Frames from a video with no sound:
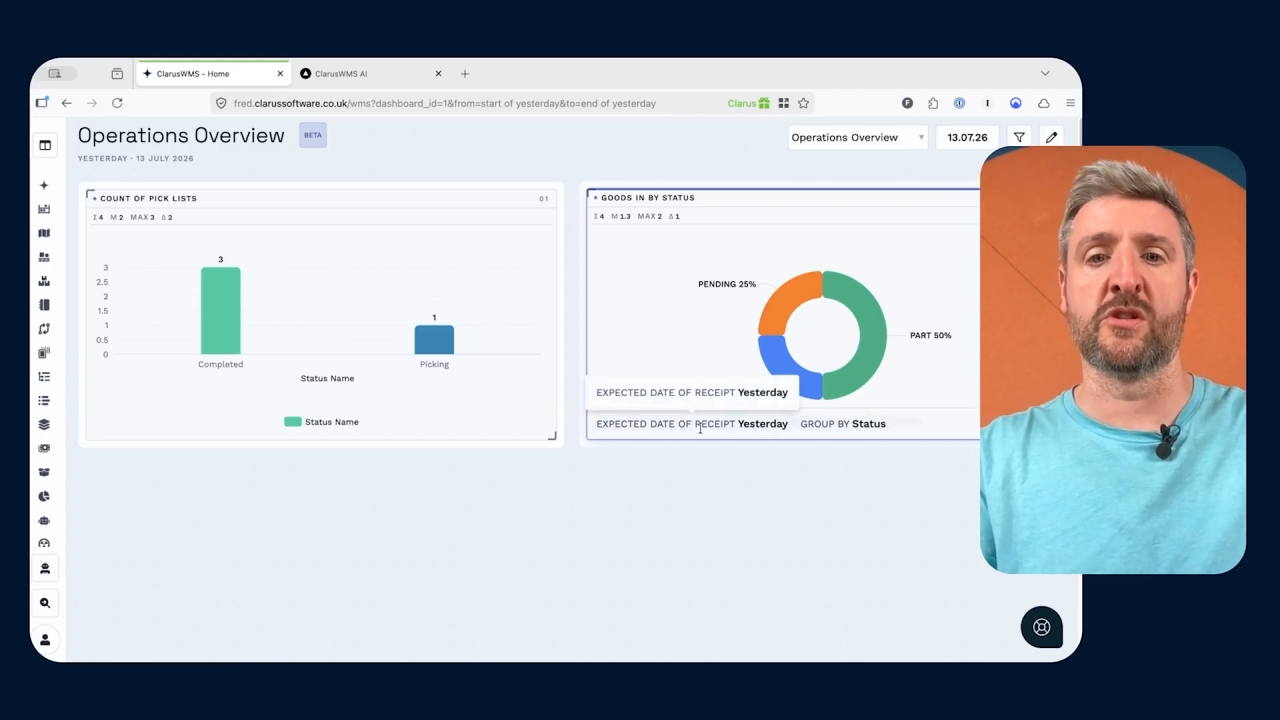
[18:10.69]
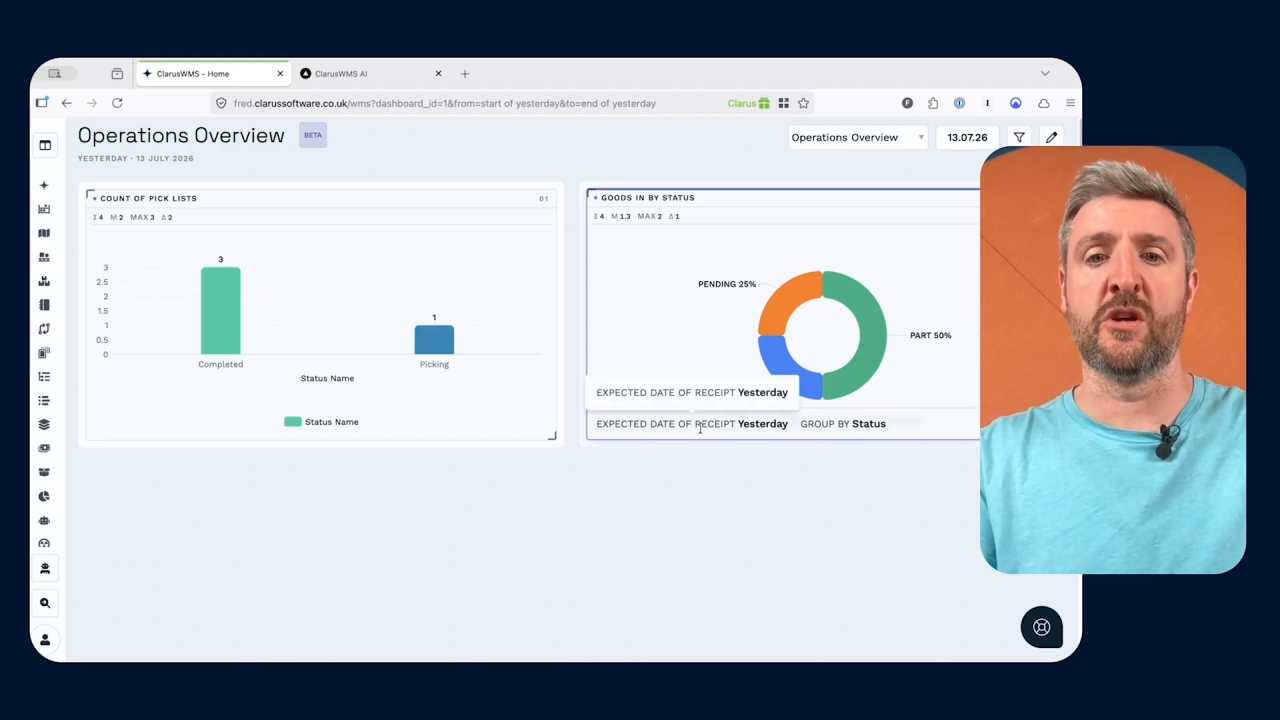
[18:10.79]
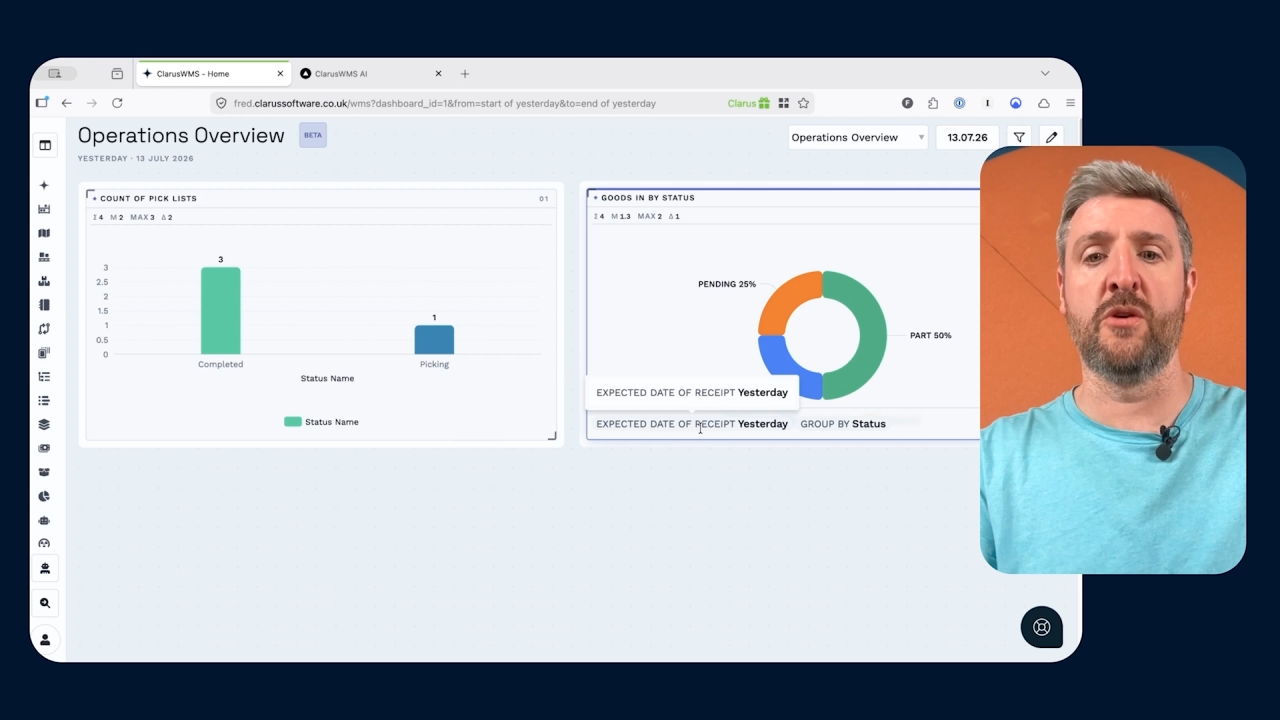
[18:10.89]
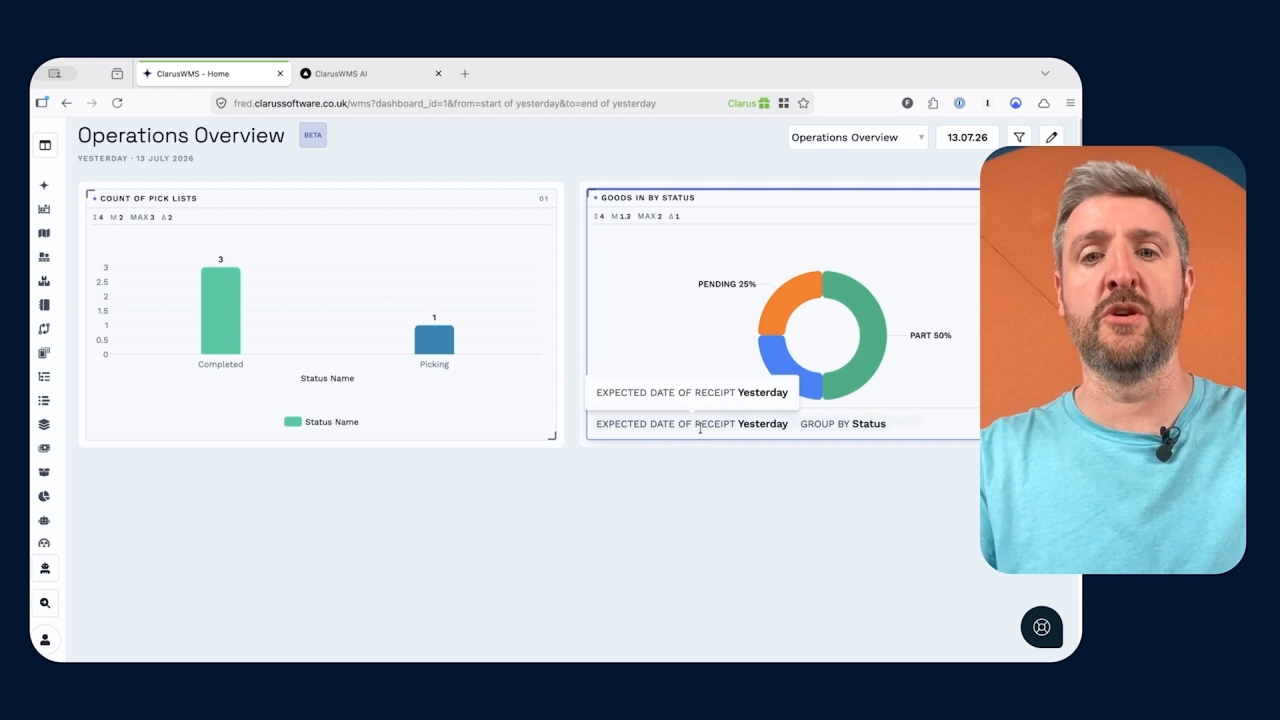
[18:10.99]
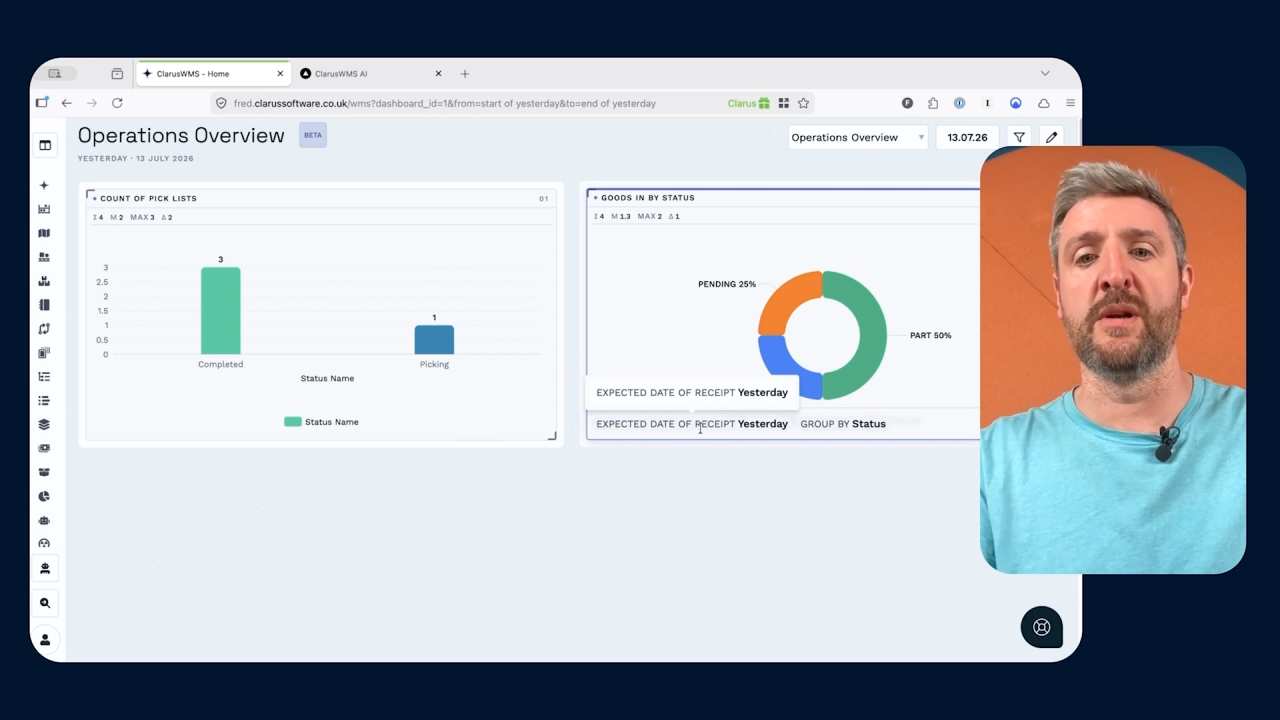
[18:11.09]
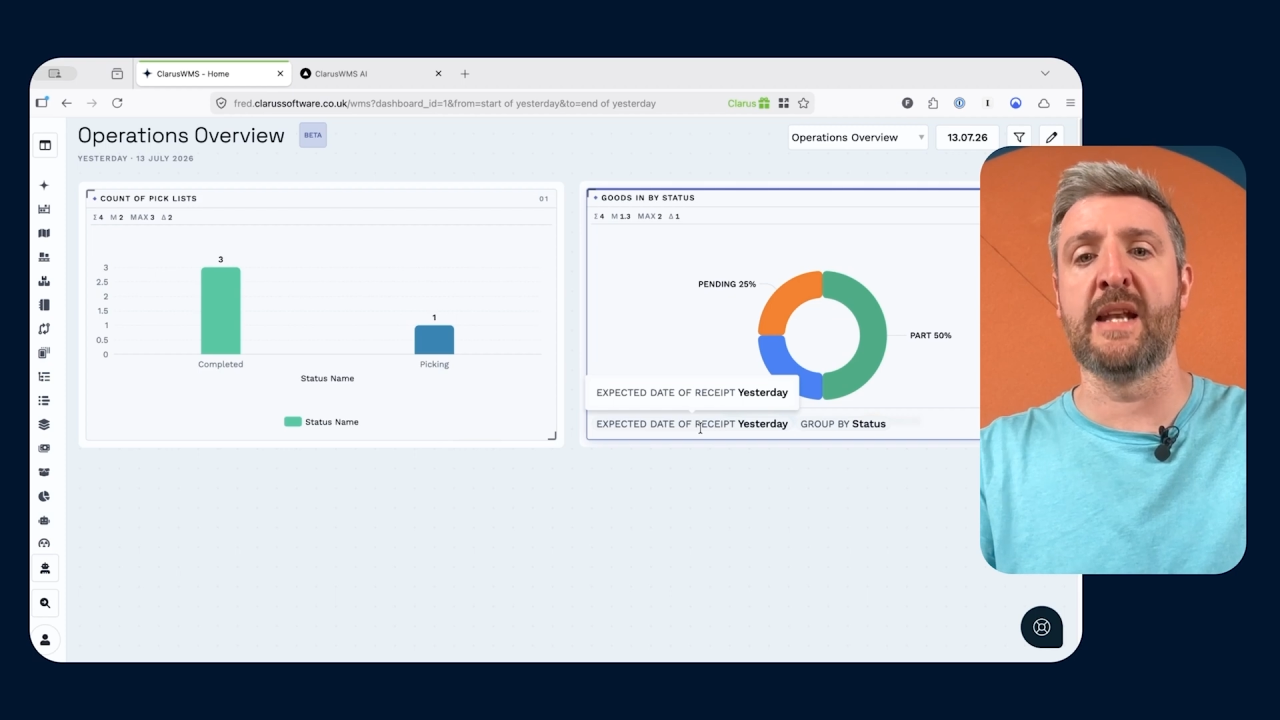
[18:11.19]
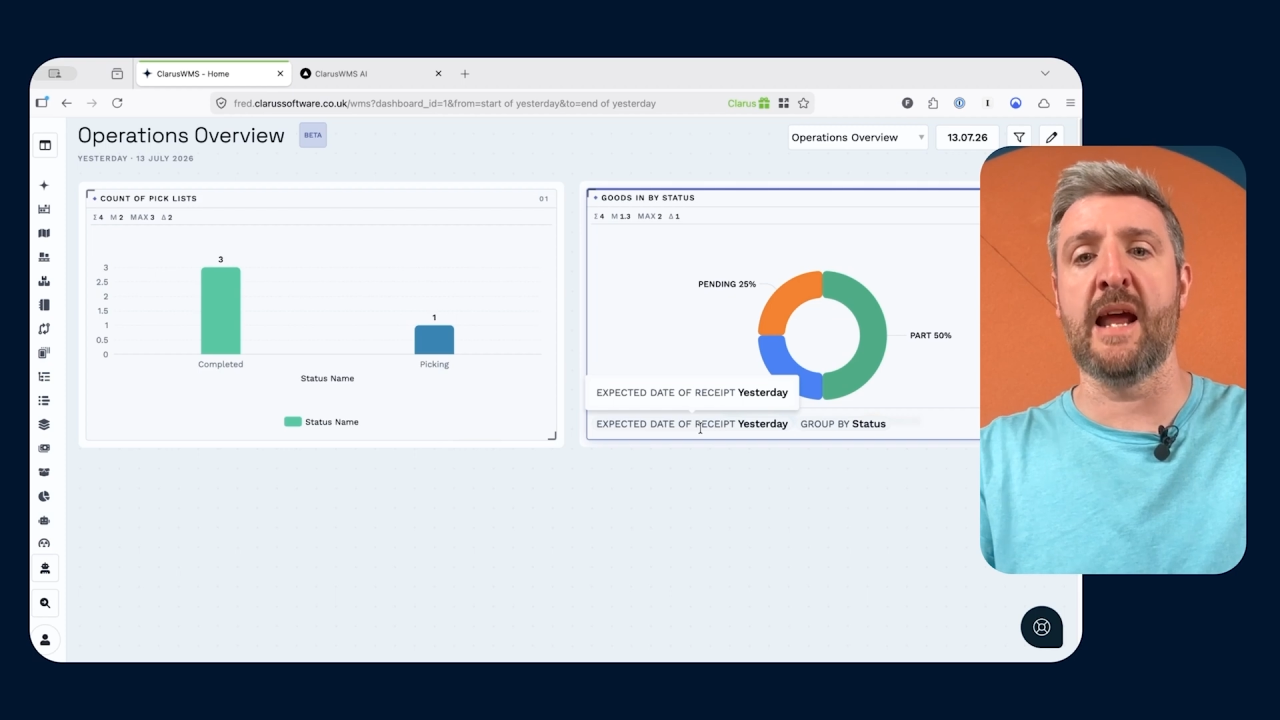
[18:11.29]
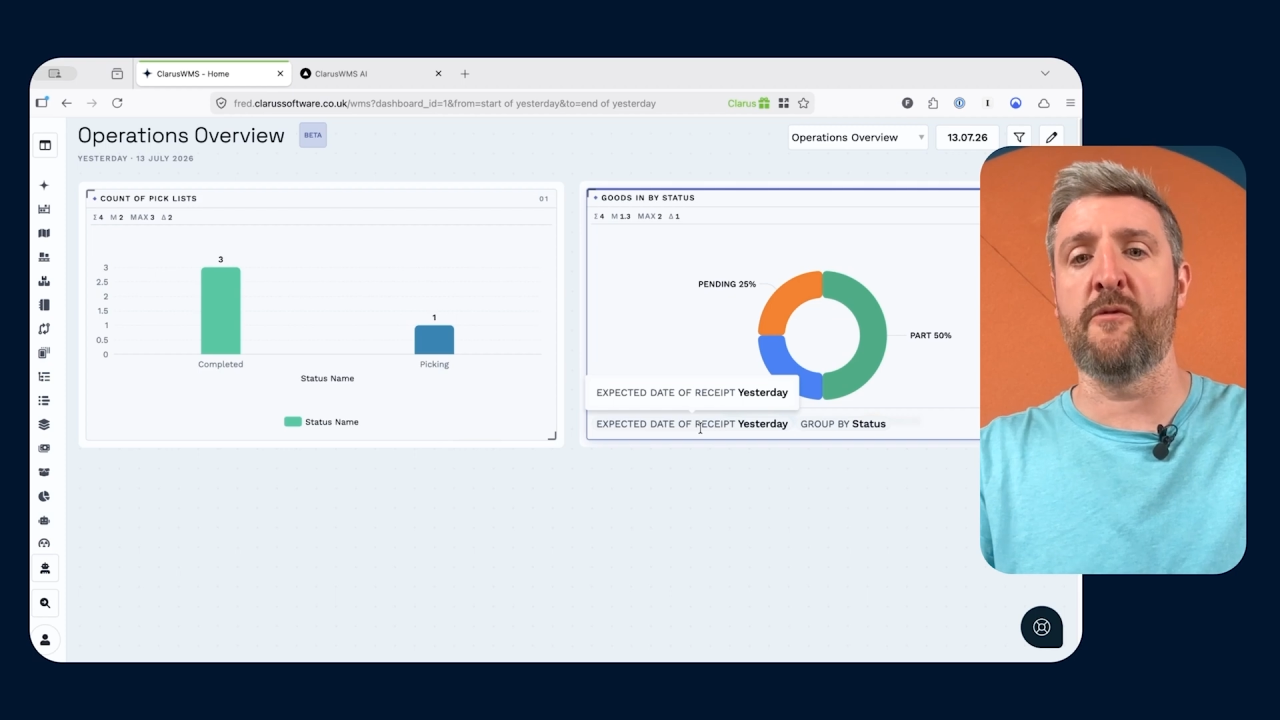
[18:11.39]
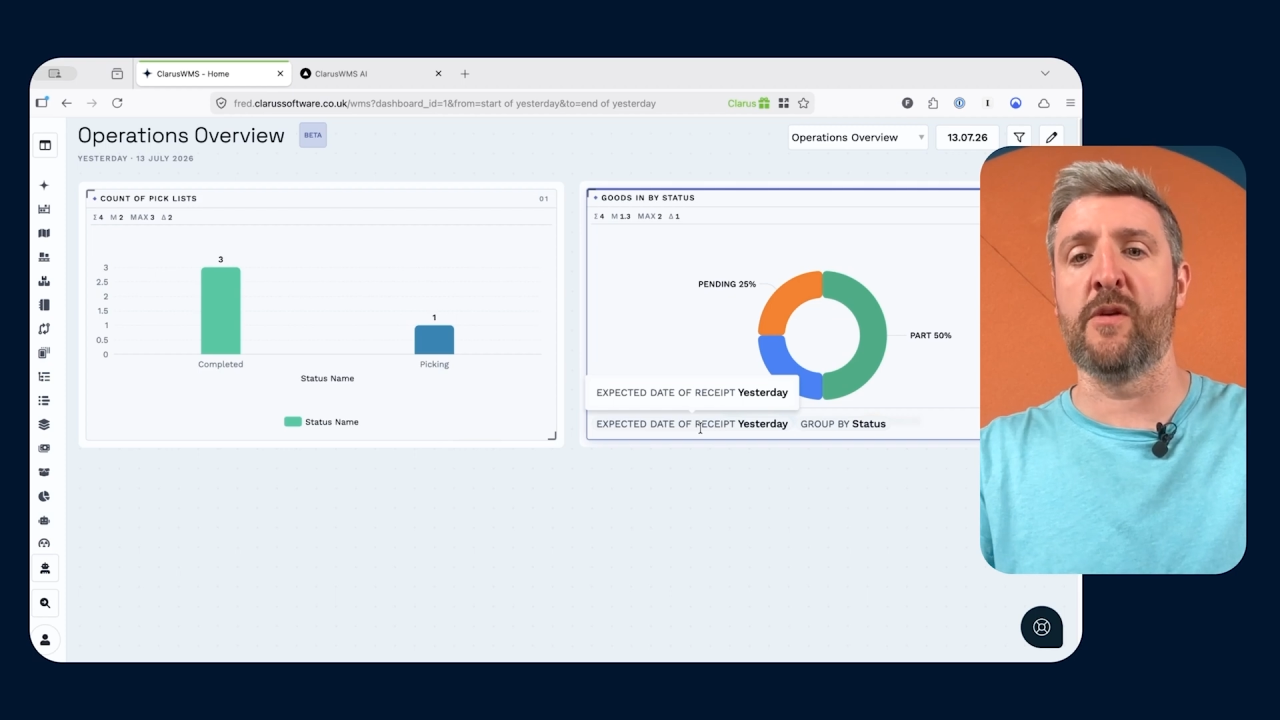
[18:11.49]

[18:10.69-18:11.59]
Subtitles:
to do a date